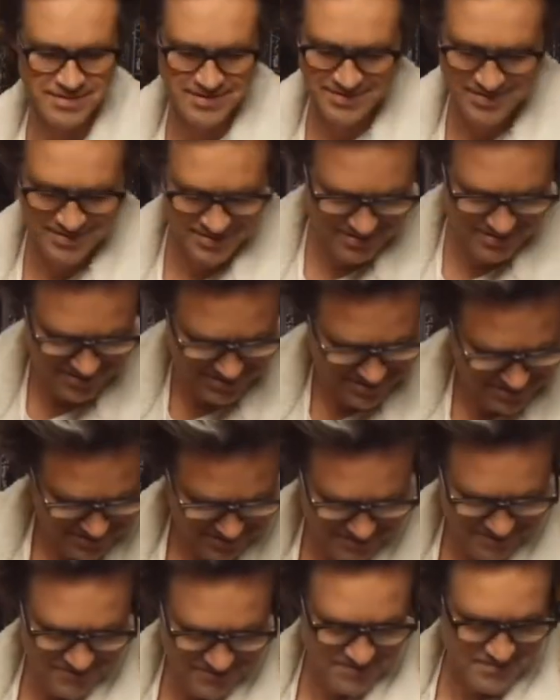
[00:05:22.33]

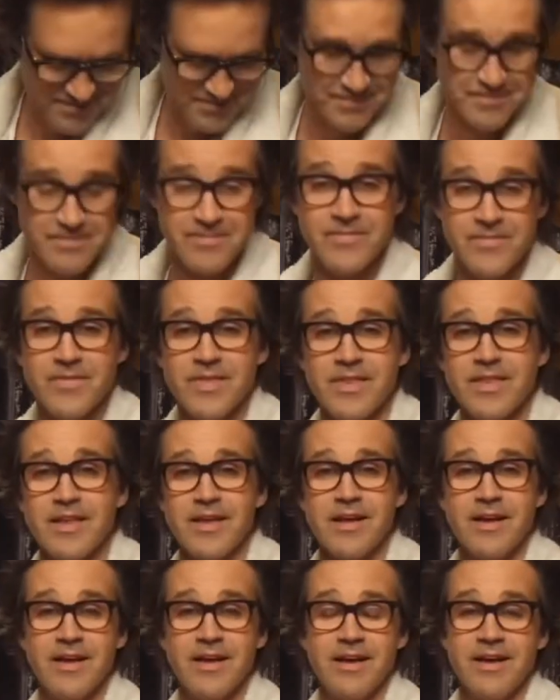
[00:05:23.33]

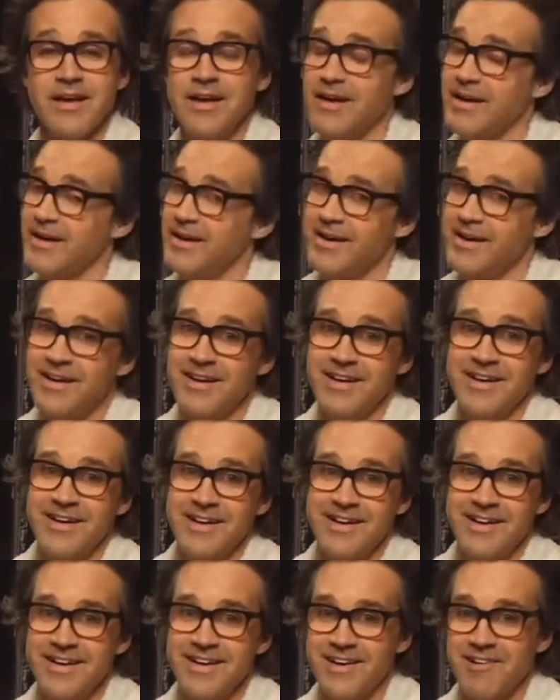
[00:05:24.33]

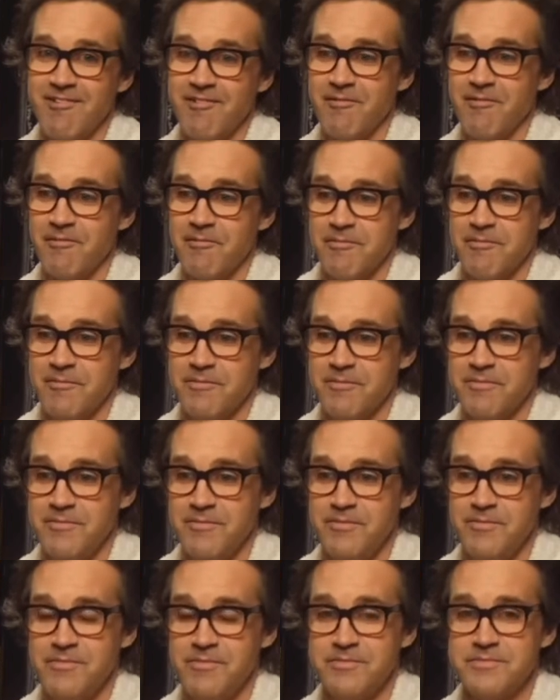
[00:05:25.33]

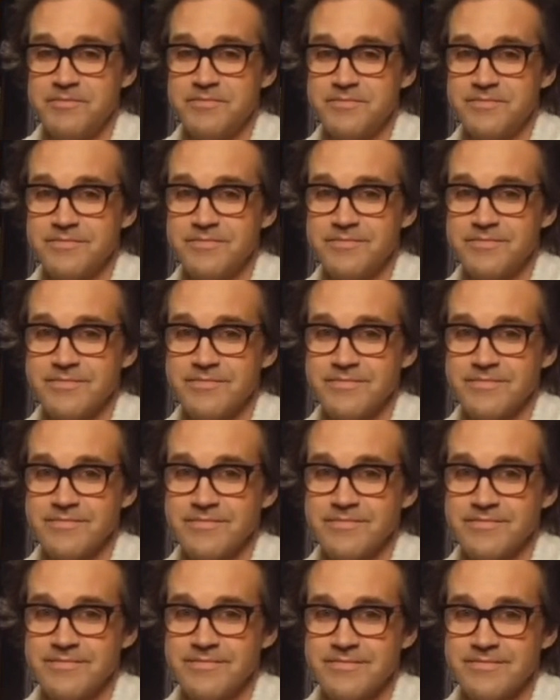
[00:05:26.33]

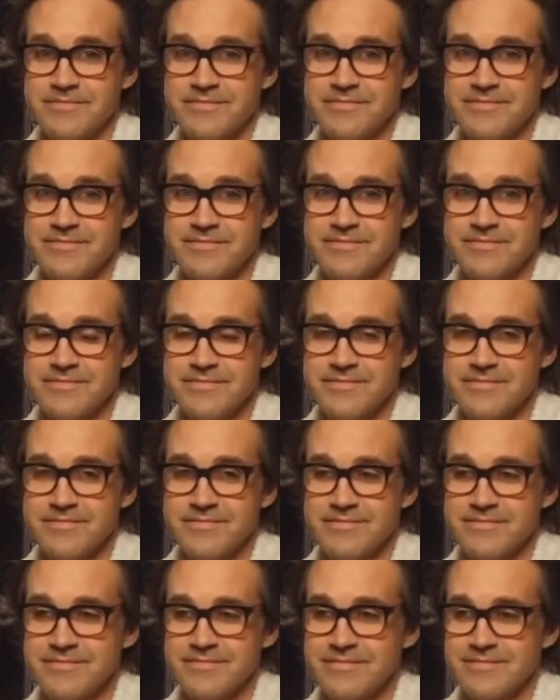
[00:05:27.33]

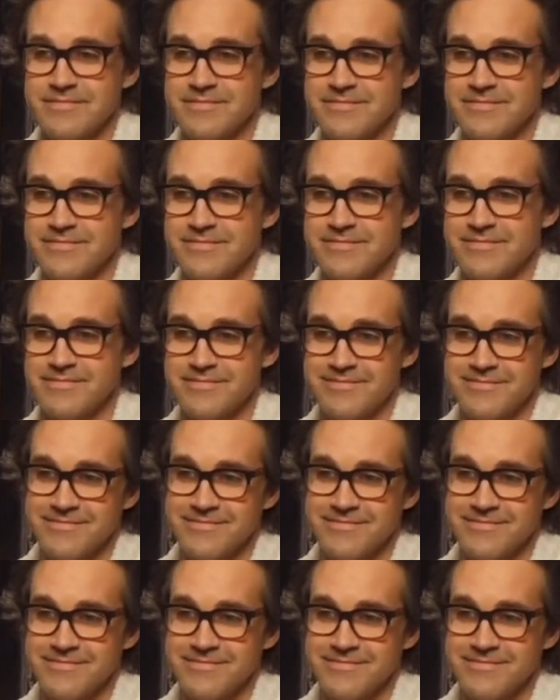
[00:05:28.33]
(not speaking)